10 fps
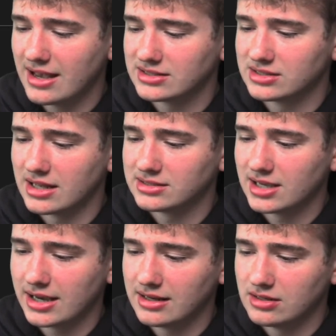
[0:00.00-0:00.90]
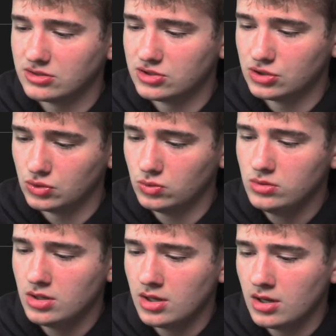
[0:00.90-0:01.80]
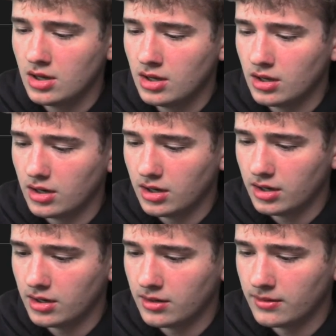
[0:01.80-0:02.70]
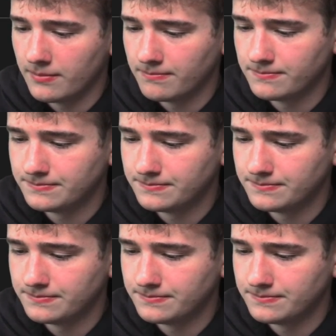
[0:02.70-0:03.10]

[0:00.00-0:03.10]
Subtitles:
as that tight end 2. I